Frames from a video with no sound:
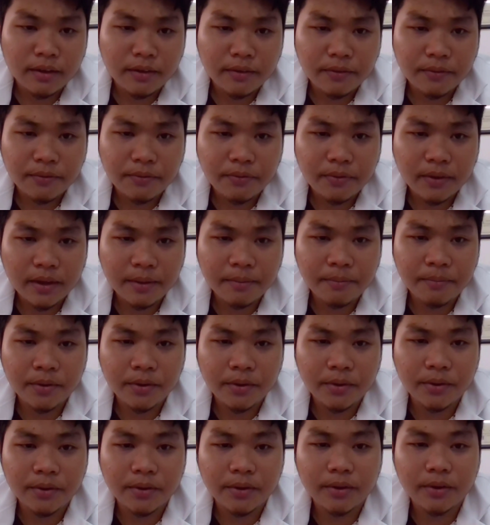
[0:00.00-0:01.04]

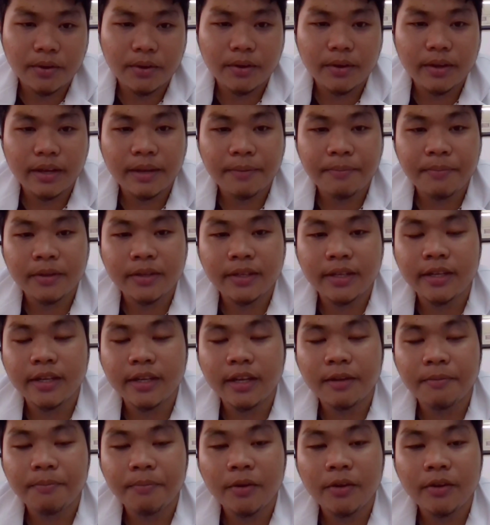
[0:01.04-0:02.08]

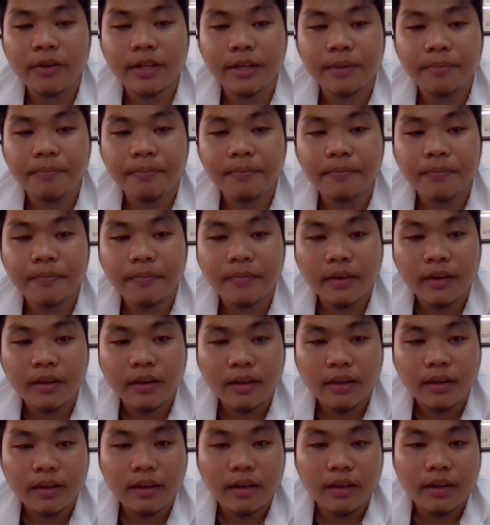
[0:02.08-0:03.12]
fibroepithelial polyp,
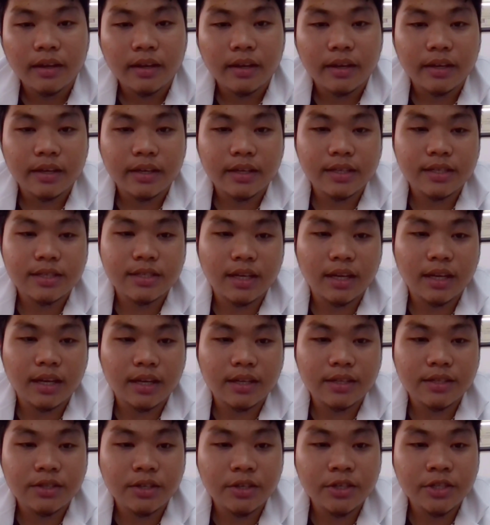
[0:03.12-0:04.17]
is
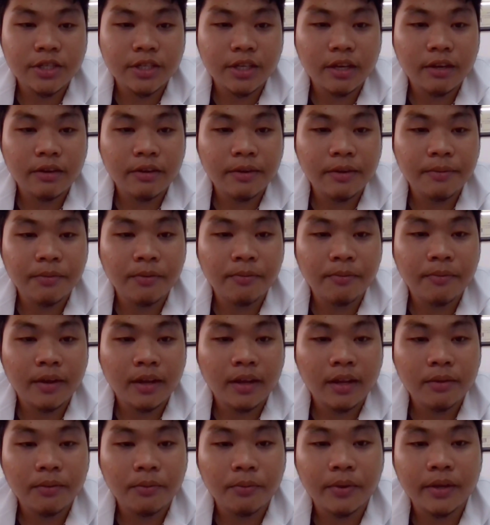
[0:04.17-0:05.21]
surgical
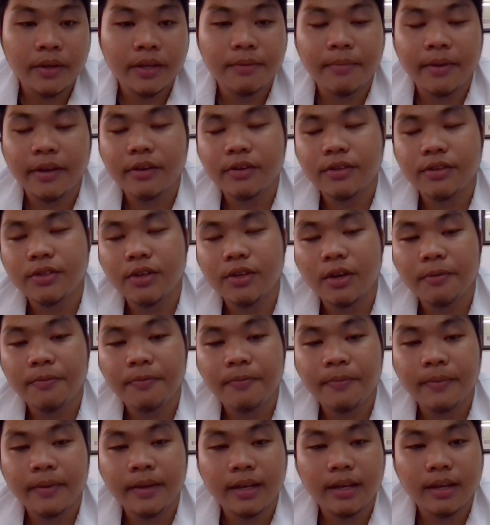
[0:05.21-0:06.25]
removal with
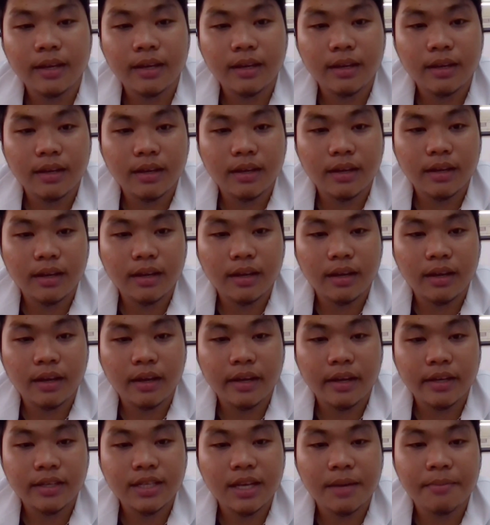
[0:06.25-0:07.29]
microscopic
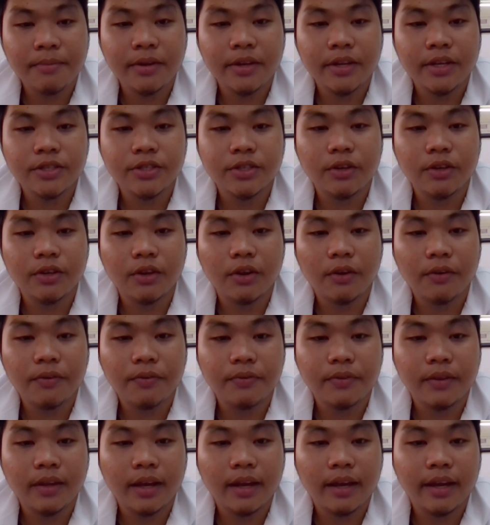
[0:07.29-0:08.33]
examination of
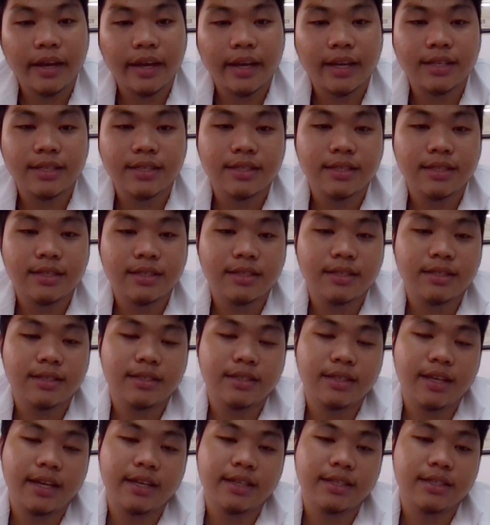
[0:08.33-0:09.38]
the
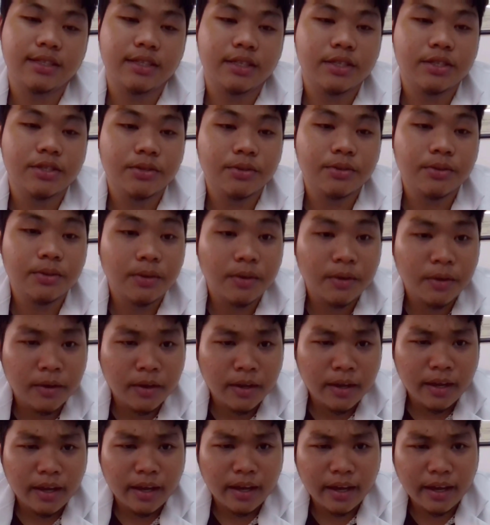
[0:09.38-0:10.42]
excised tissue,
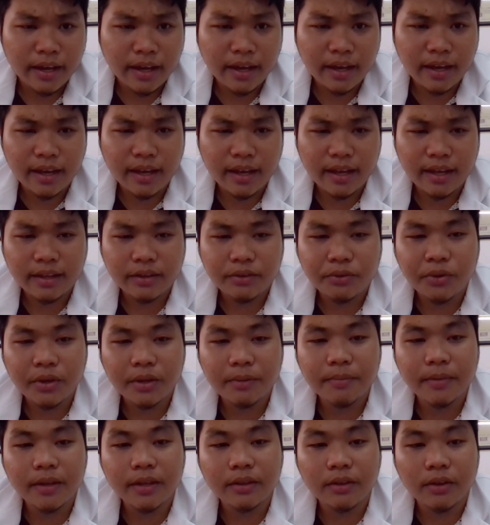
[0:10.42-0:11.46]
and
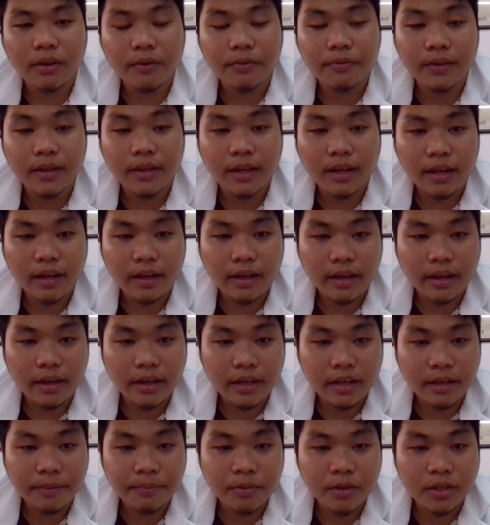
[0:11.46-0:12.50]
treatment of the
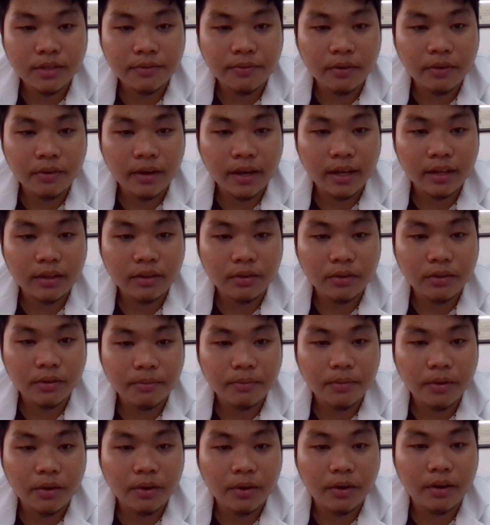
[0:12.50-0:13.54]
Epilis fusaratum
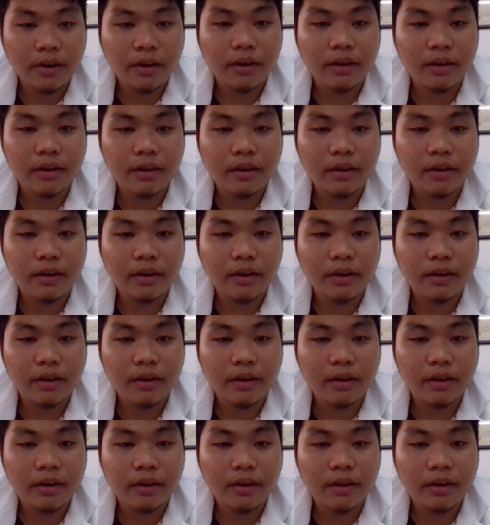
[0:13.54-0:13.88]
or